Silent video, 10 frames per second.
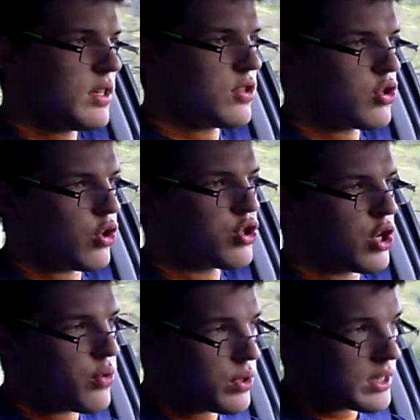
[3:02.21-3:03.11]
It's also
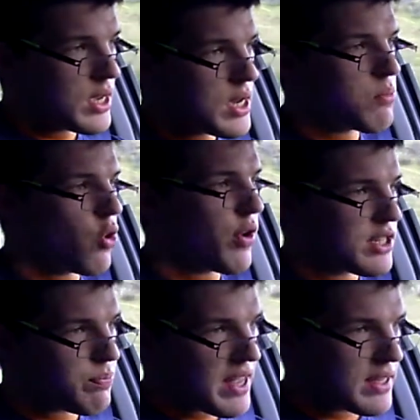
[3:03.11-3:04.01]
more
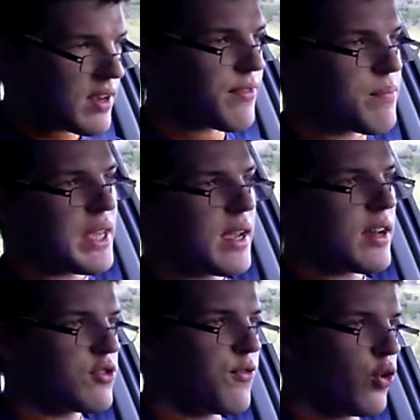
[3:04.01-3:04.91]
expensive
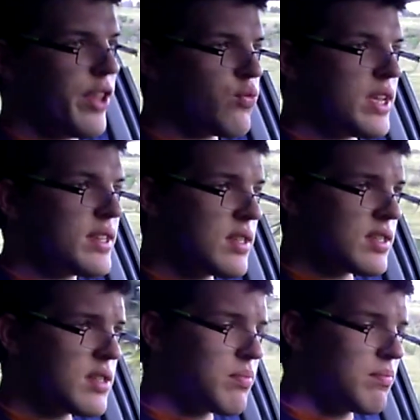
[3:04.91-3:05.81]
because all that reasons,
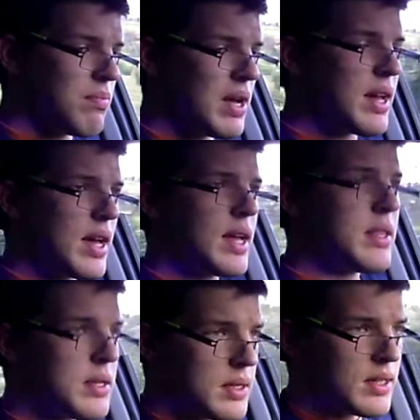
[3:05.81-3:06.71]
but
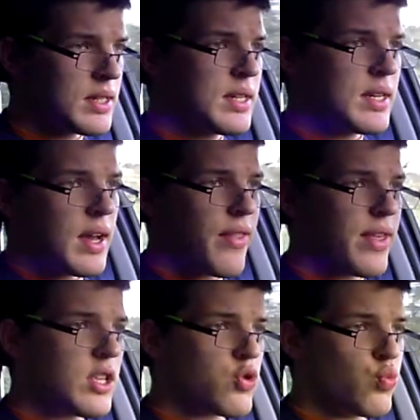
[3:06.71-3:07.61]
I
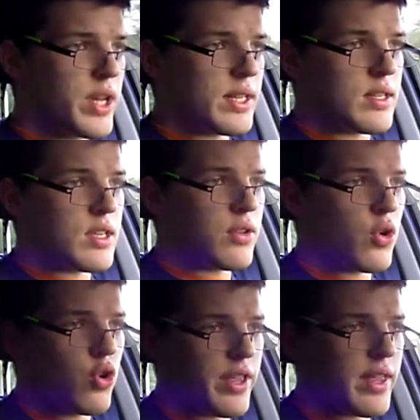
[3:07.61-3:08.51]
think it's worth it, you know,
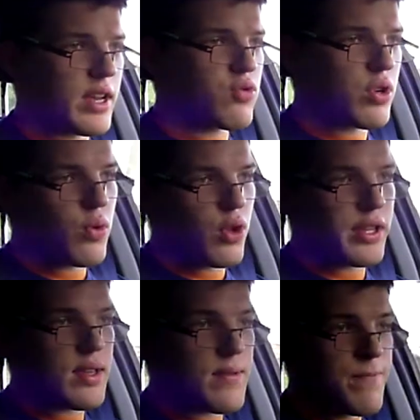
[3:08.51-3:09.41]
all that extra
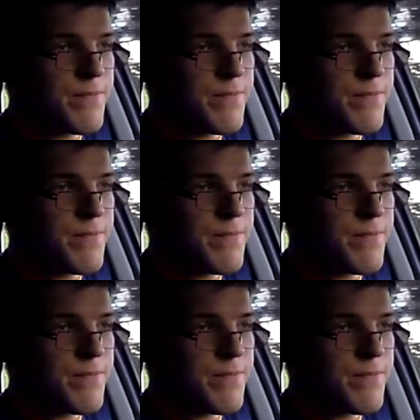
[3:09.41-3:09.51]
quality.